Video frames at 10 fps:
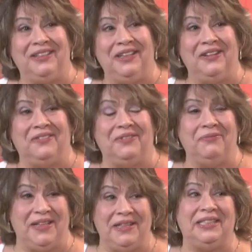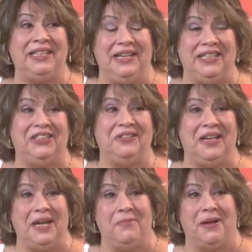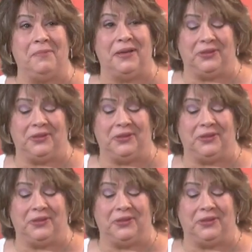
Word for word: you know, when, when this issue came up,